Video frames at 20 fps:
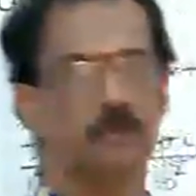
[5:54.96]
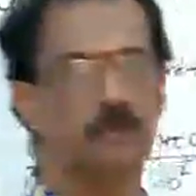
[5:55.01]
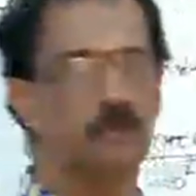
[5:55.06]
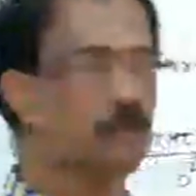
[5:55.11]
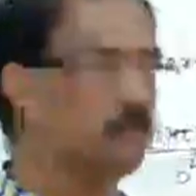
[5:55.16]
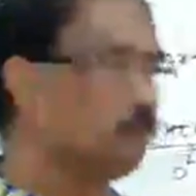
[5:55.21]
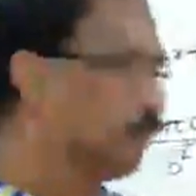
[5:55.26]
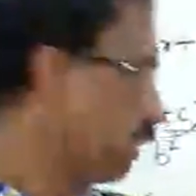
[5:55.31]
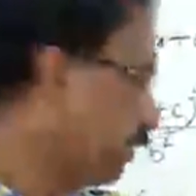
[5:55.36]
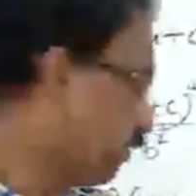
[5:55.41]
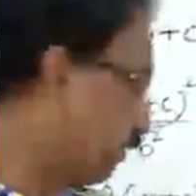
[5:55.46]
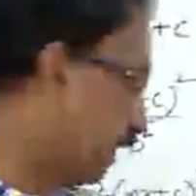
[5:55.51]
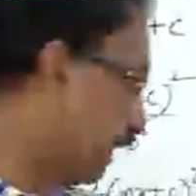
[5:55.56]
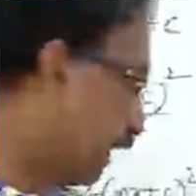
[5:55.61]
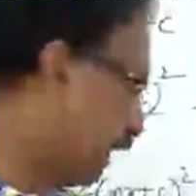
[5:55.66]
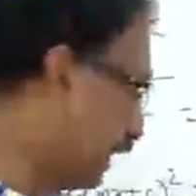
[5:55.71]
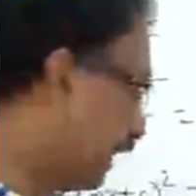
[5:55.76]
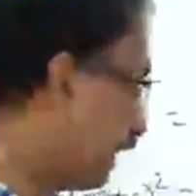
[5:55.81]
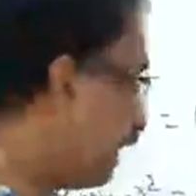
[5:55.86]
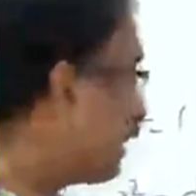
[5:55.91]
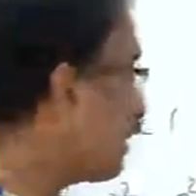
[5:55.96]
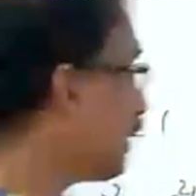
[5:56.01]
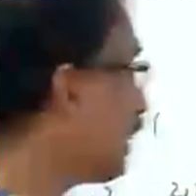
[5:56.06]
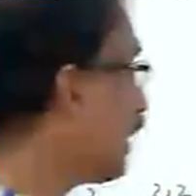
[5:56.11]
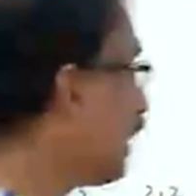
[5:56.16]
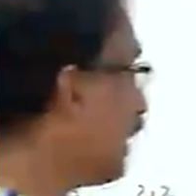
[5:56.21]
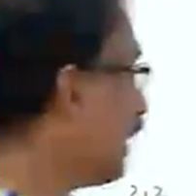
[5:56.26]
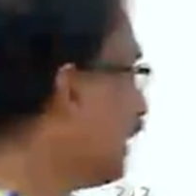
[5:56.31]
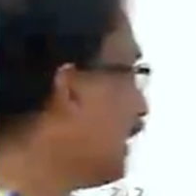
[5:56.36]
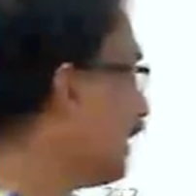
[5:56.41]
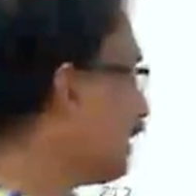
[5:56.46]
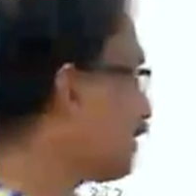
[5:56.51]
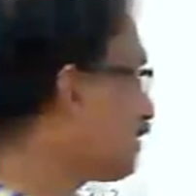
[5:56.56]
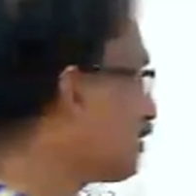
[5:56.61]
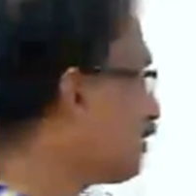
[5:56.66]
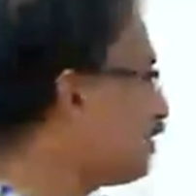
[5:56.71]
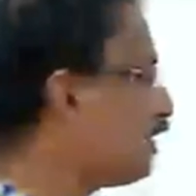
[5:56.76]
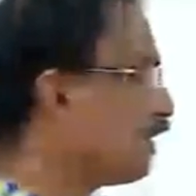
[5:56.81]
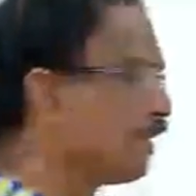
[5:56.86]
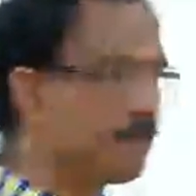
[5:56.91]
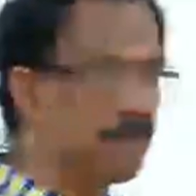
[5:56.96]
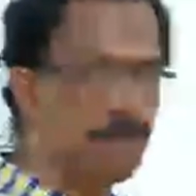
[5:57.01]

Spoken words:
This we get as a d.